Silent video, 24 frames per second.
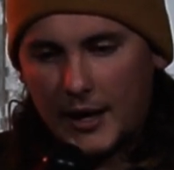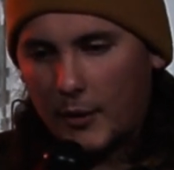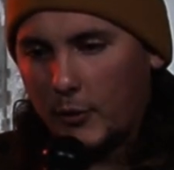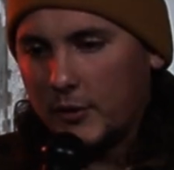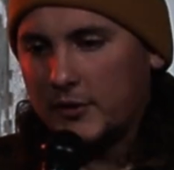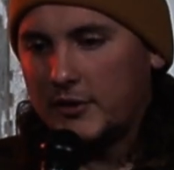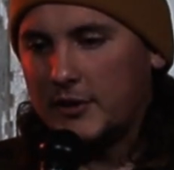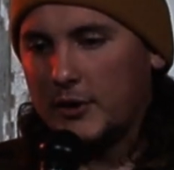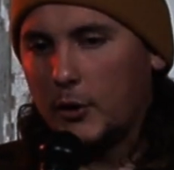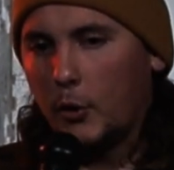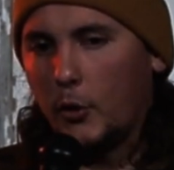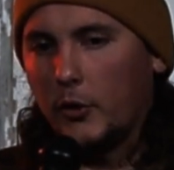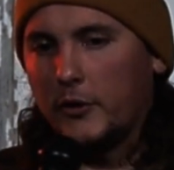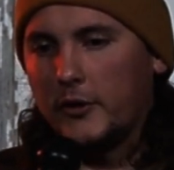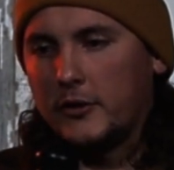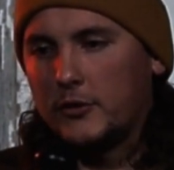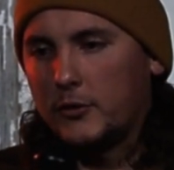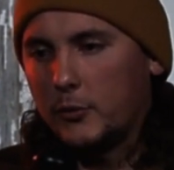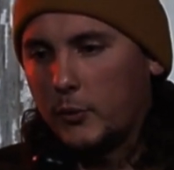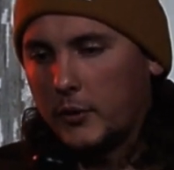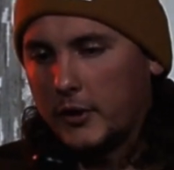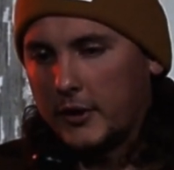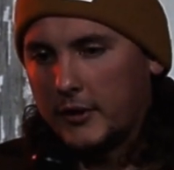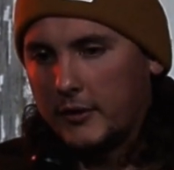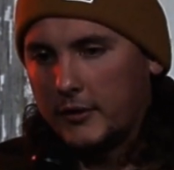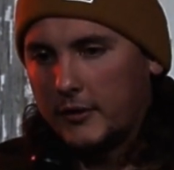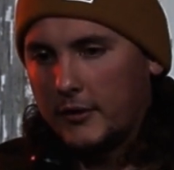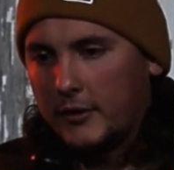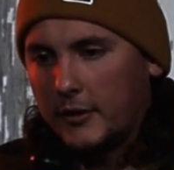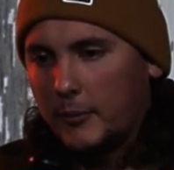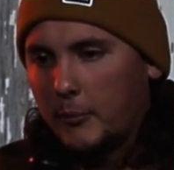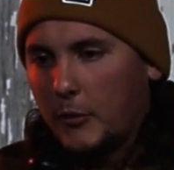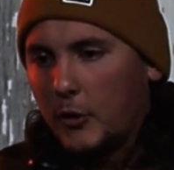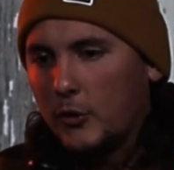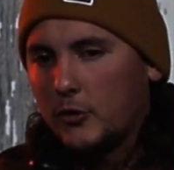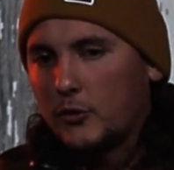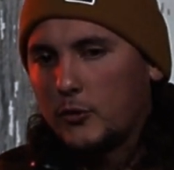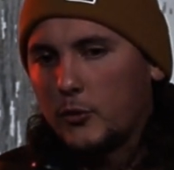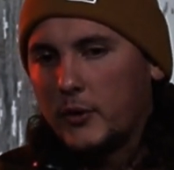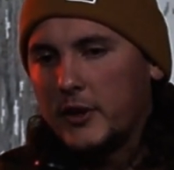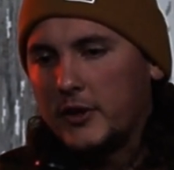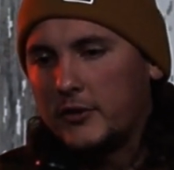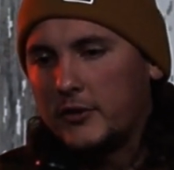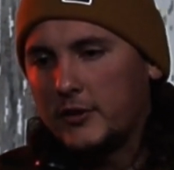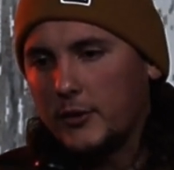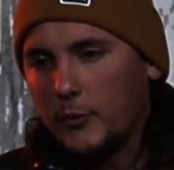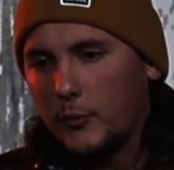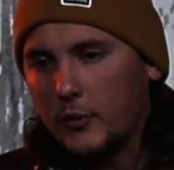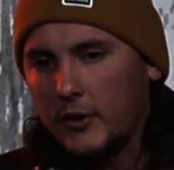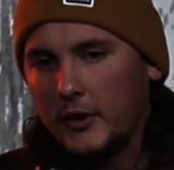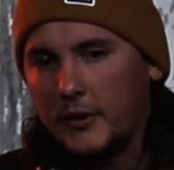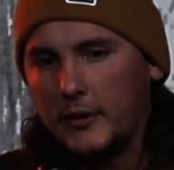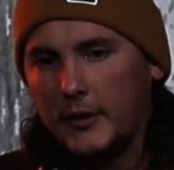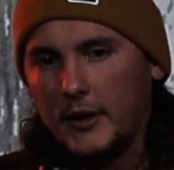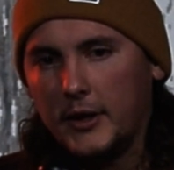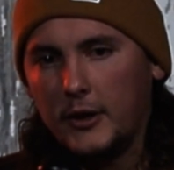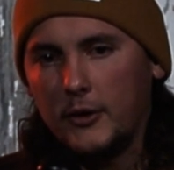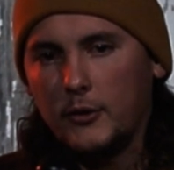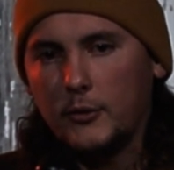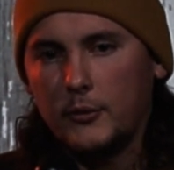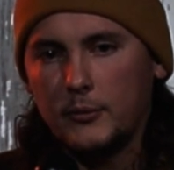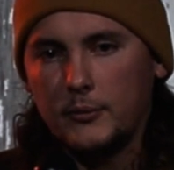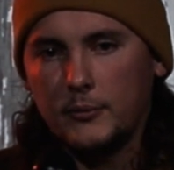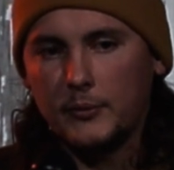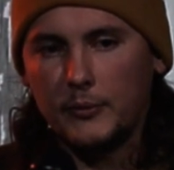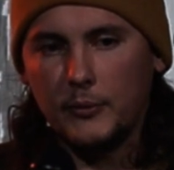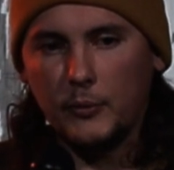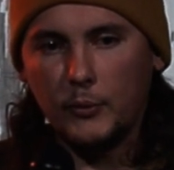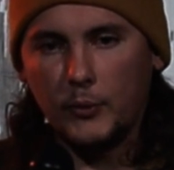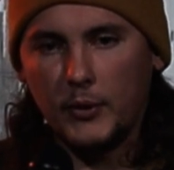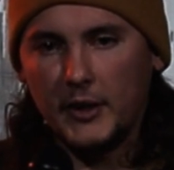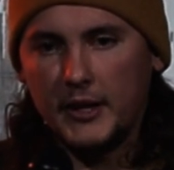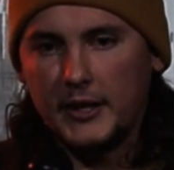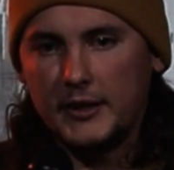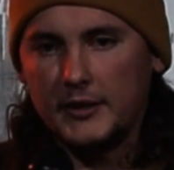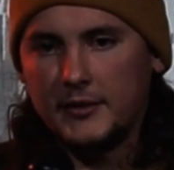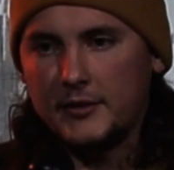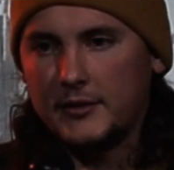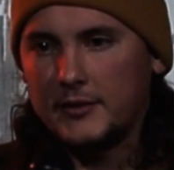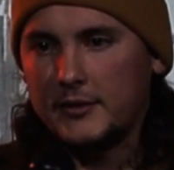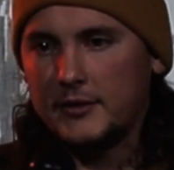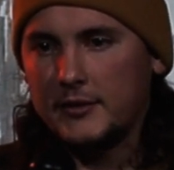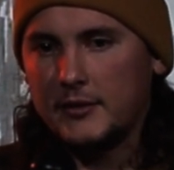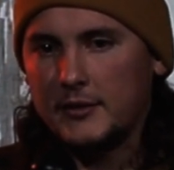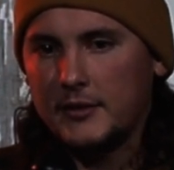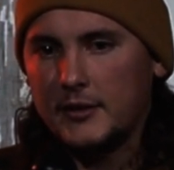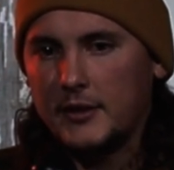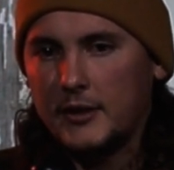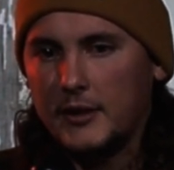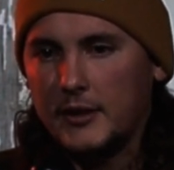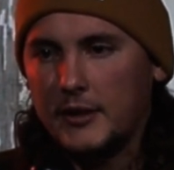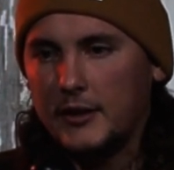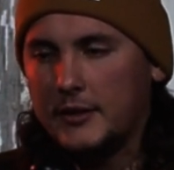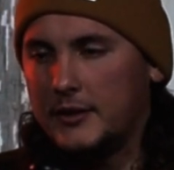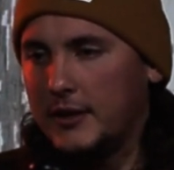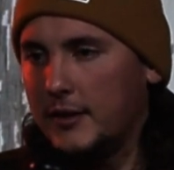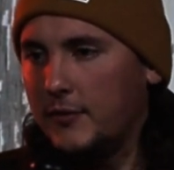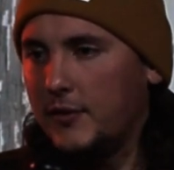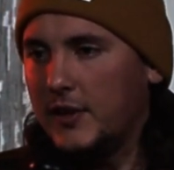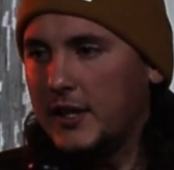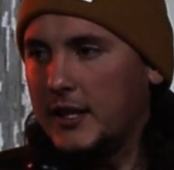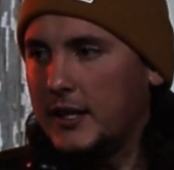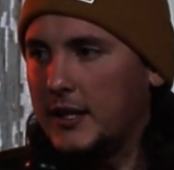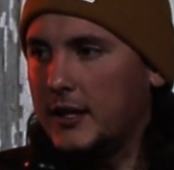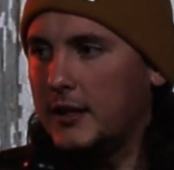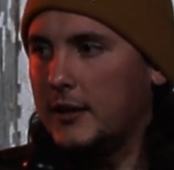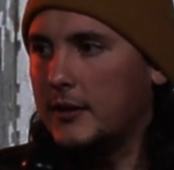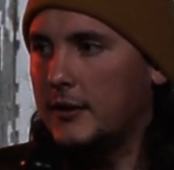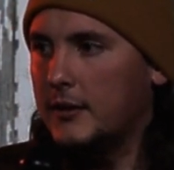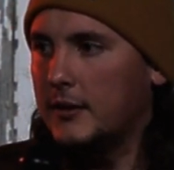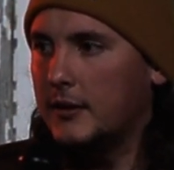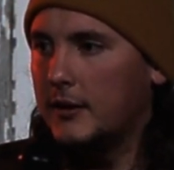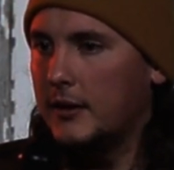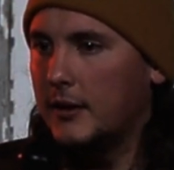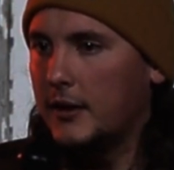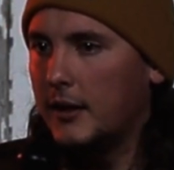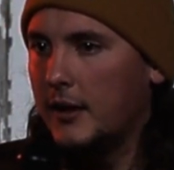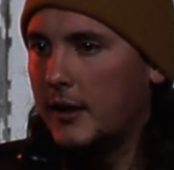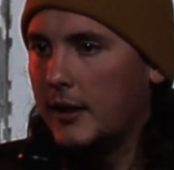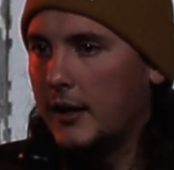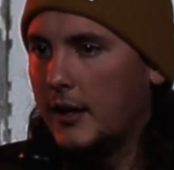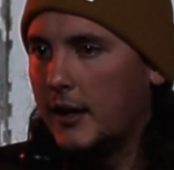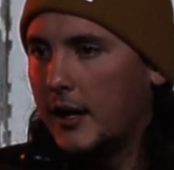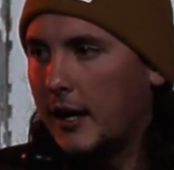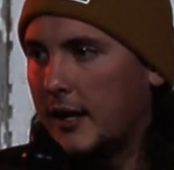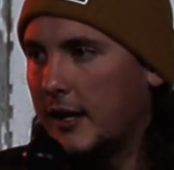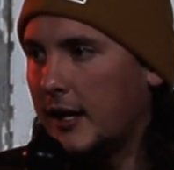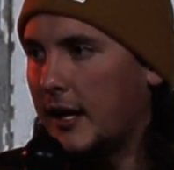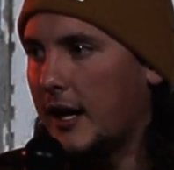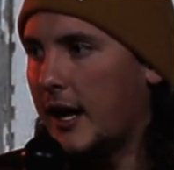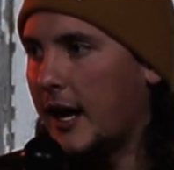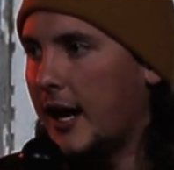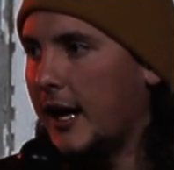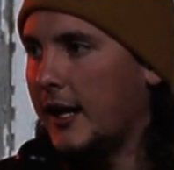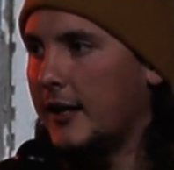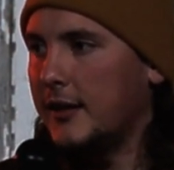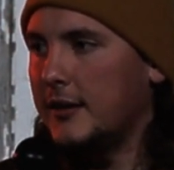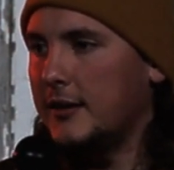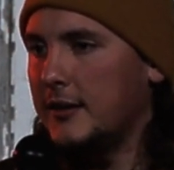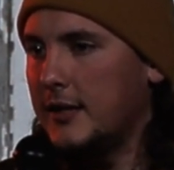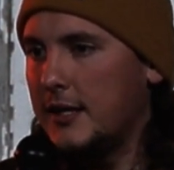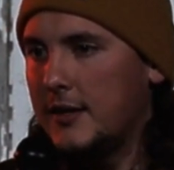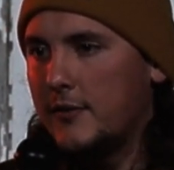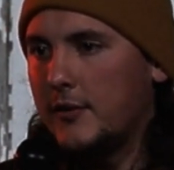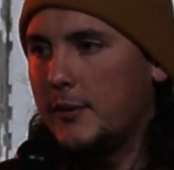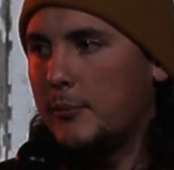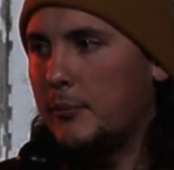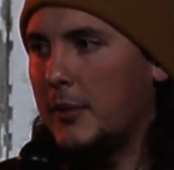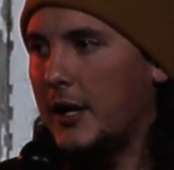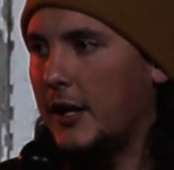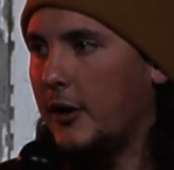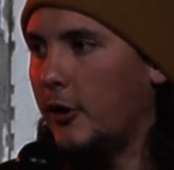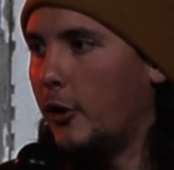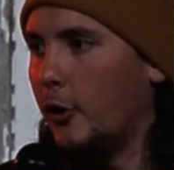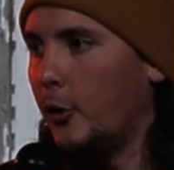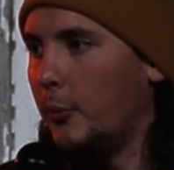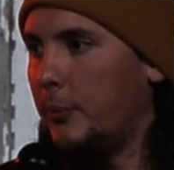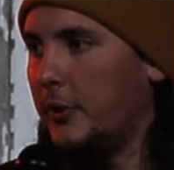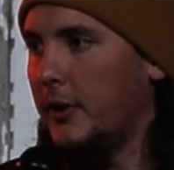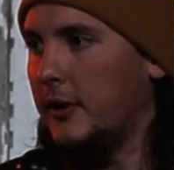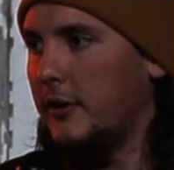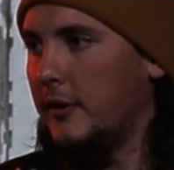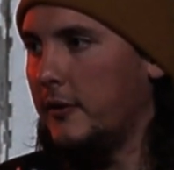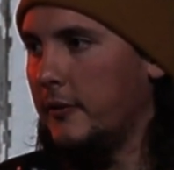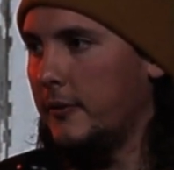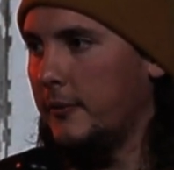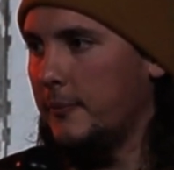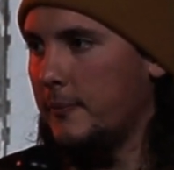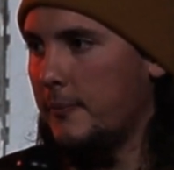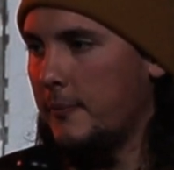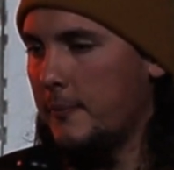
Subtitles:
That was the oldest one. The most recent one, though, was a DVD, and it hadn't even been opened.